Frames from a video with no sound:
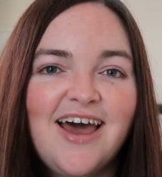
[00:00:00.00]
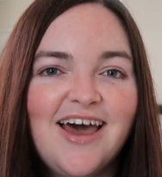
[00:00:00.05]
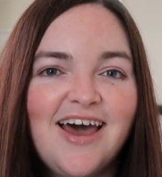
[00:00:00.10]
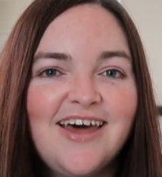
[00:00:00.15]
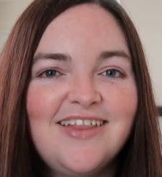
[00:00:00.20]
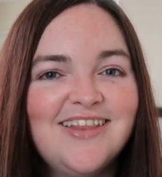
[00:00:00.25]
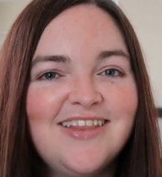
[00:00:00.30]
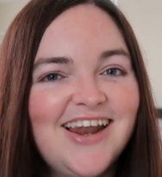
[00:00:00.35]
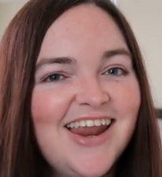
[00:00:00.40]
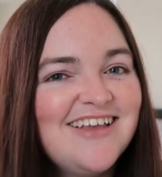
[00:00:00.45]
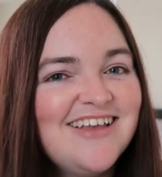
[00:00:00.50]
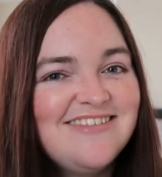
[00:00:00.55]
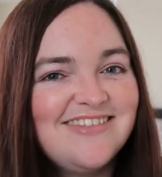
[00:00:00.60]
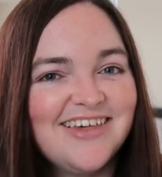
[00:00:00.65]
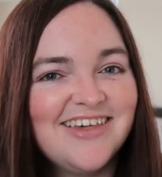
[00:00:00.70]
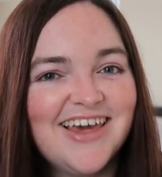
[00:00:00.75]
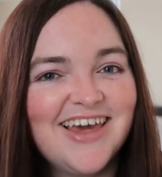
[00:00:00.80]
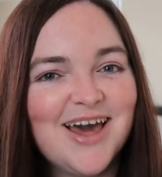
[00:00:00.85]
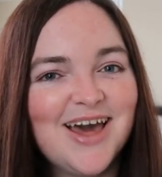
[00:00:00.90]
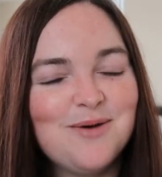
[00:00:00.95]
And the
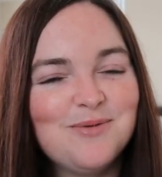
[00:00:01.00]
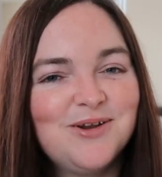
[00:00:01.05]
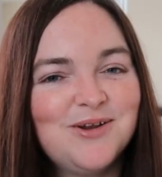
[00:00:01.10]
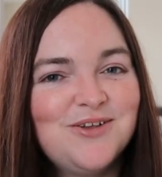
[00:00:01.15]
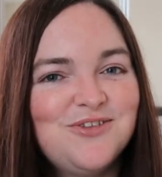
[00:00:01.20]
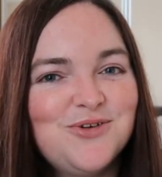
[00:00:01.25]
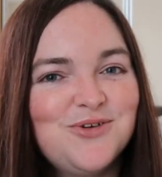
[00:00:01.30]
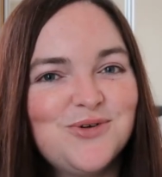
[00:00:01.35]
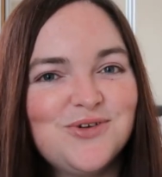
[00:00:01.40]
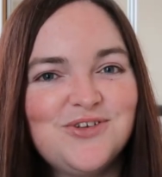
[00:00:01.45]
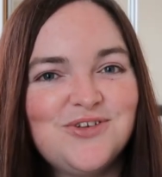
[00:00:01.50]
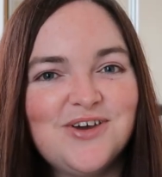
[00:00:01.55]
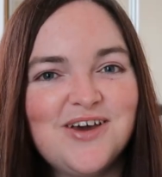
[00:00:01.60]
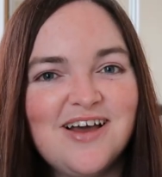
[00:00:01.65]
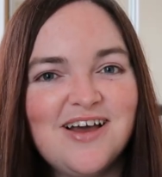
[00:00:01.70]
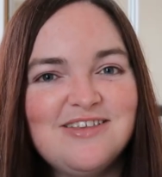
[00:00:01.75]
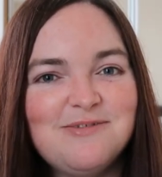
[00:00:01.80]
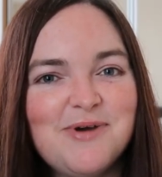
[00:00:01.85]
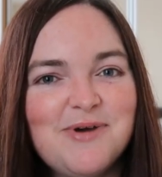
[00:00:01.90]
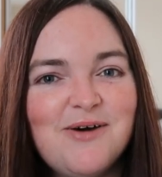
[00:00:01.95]
last thing I'm going to talk to you
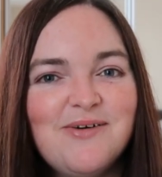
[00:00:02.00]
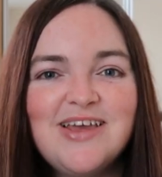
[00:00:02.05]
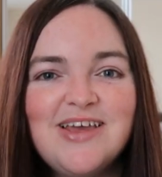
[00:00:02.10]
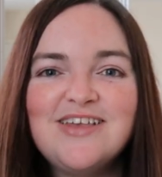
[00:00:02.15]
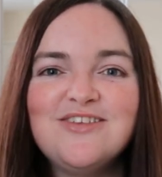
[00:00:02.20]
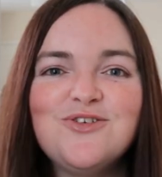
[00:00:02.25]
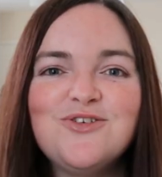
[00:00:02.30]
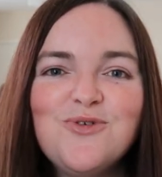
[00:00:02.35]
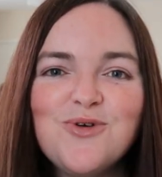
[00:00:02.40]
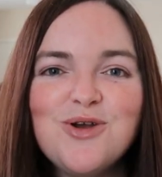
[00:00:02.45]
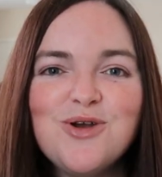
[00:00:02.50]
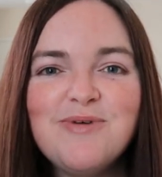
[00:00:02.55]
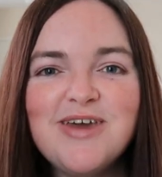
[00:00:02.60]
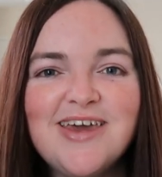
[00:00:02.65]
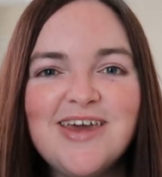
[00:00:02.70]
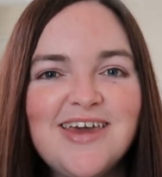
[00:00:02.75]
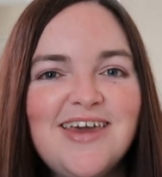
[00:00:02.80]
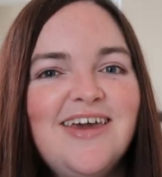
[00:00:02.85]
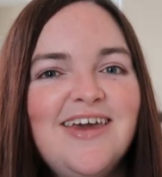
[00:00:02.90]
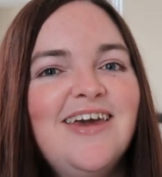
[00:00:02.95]
guys about is
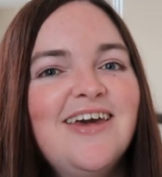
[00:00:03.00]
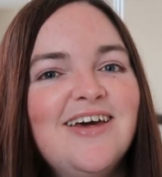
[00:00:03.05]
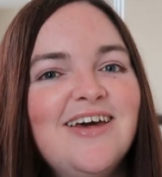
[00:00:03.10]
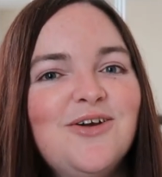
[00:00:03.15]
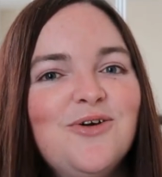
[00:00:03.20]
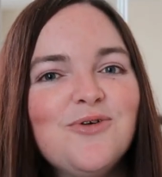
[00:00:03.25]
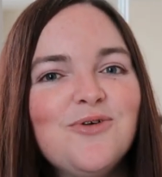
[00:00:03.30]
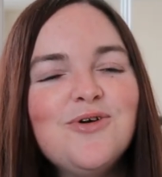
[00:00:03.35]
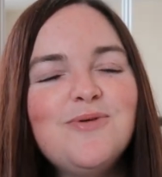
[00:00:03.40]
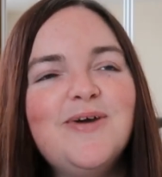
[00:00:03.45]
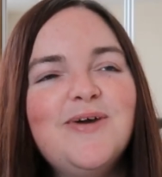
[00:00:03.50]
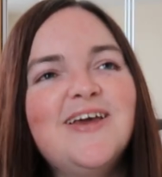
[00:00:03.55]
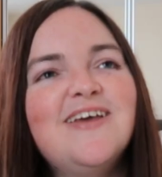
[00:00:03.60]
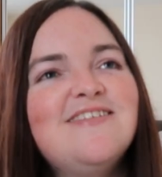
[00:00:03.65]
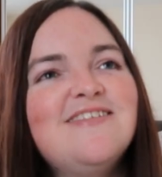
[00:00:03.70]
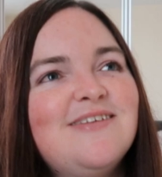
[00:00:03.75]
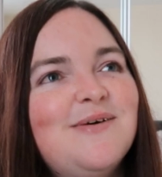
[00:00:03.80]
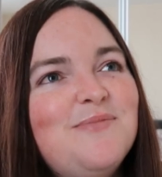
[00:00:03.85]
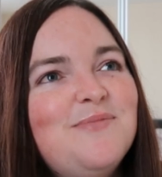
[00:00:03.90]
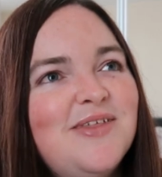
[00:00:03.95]
grooming.
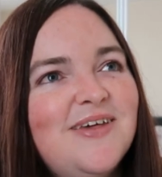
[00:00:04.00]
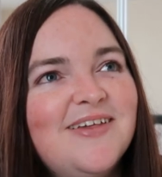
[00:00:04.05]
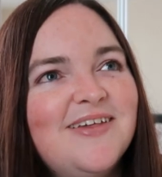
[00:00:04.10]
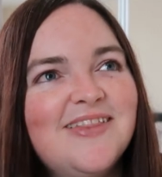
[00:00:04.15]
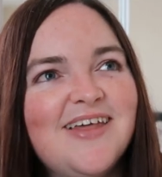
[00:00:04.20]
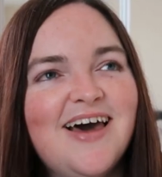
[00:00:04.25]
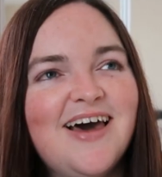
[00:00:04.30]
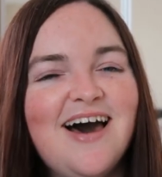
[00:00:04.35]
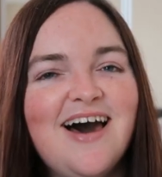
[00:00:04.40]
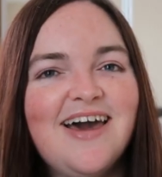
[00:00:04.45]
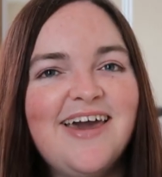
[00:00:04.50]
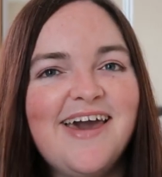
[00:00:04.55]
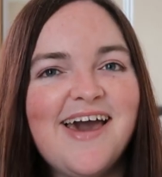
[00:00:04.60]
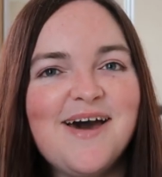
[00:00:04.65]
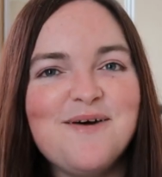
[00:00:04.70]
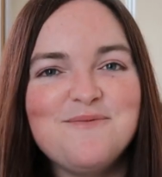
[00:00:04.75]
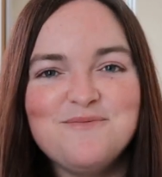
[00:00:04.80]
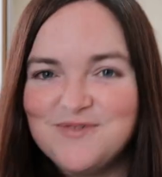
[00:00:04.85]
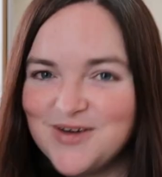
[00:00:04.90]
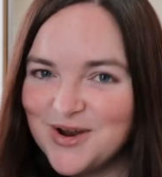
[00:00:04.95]
Grooming is something that I
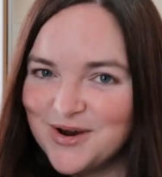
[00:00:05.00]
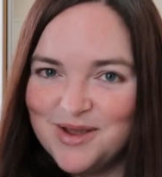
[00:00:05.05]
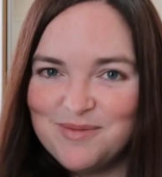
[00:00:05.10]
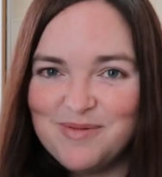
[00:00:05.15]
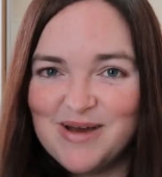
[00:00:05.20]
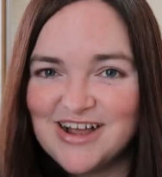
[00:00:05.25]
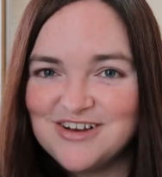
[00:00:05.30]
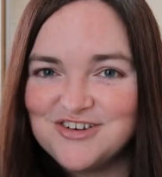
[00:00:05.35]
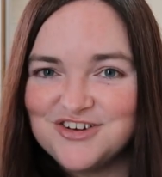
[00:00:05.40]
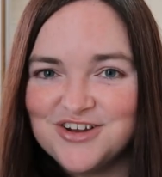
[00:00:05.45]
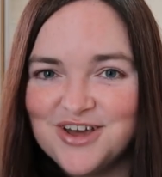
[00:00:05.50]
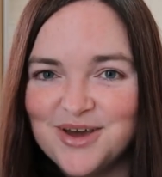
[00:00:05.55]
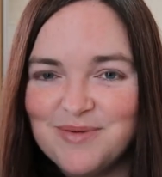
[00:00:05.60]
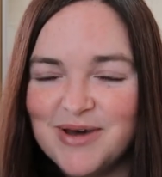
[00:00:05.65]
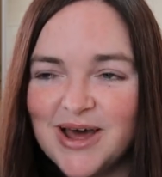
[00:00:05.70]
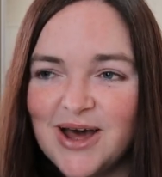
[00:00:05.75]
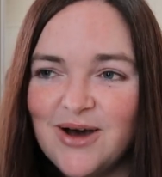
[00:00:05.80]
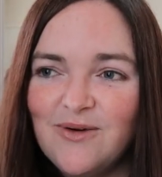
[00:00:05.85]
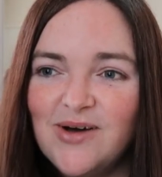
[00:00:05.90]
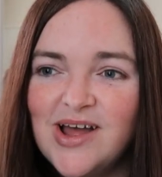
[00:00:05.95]
am very passionate
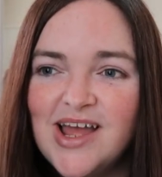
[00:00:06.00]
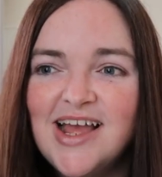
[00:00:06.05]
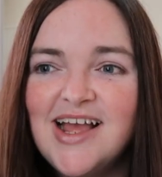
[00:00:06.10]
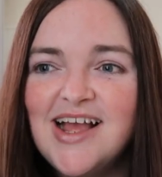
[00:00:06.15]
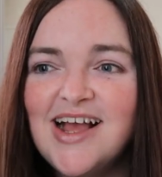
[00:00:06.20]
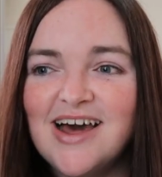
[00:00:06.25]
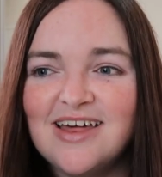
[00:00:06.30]
about.